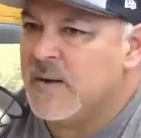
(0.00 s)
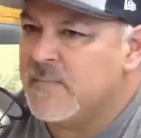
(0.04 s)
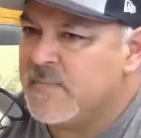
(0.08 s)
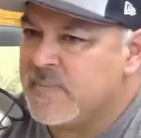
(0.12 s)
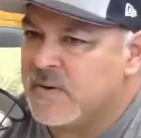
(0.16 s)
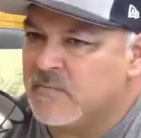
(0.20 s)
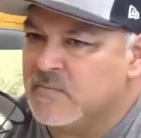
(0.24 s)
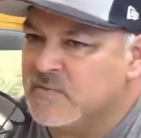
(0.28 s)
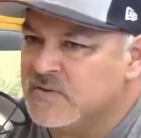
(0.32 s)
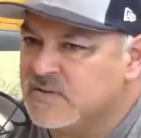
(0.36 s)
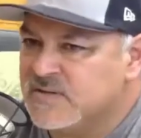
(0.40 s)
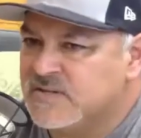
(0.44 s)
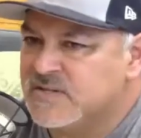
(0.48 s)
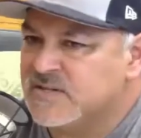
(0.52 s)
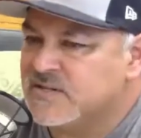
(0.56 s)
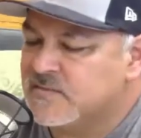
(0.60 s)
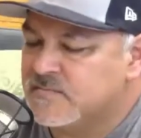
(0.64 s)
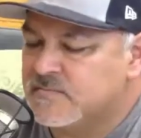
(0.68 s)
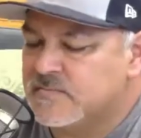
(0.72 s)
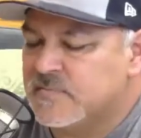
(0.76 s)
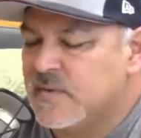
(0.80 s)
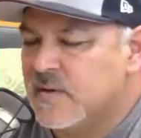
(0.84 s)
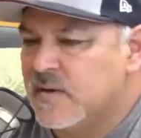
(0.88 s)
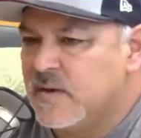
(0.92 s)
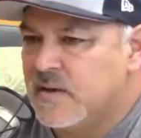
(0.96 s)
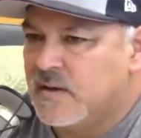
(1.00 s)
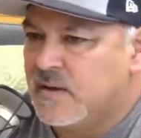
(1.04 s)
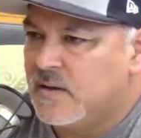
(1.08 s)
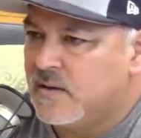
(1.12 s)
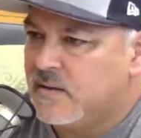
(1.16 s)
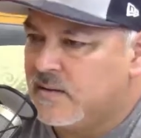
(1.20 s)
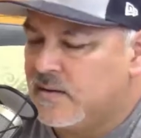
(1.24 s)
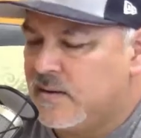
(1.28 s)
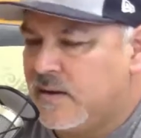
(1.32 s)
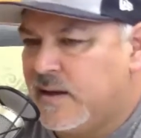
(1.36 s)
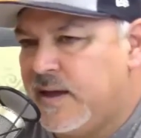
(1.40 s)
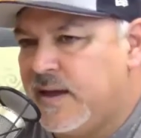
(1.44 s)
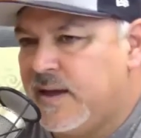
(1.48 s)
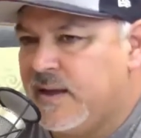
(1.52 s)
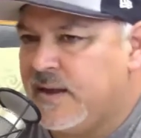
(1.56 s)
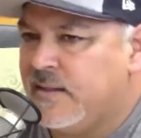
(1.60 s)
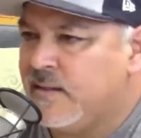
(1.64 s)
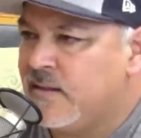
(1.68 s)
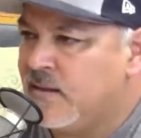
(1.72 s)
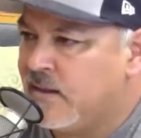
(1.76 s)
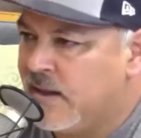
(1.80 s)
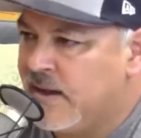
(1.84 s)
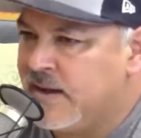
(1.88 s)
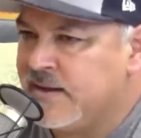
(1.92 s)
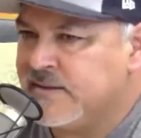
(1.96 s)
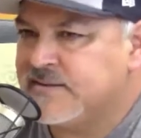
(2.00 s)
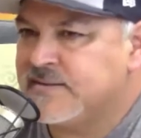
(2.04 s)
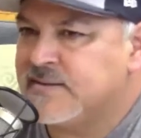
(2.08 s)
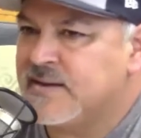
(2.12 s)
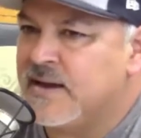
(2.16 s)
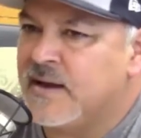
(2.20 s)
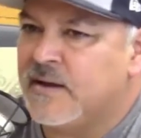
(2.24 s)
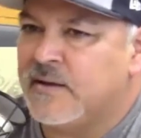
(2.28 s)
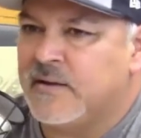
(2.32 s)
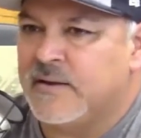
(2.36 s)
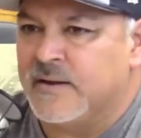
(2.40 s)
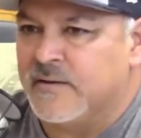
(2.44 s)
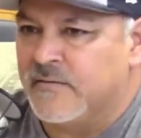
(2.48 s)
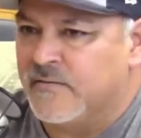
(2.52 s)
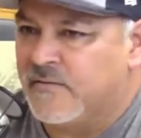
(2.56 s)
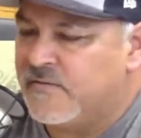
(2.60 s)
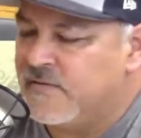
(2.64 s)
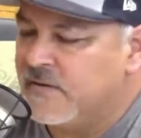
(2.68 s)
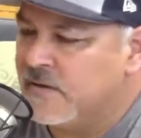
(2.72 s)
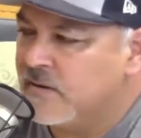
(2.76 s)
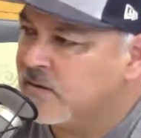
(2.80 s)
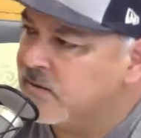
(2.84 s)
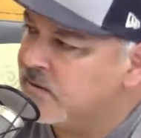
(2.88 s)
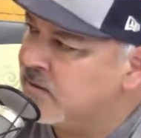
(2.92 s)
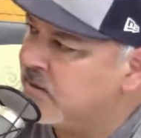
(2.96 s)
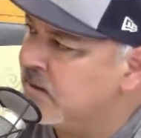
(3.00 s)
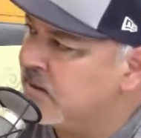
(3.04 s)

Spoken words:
and was just hitting the lights out and fielding the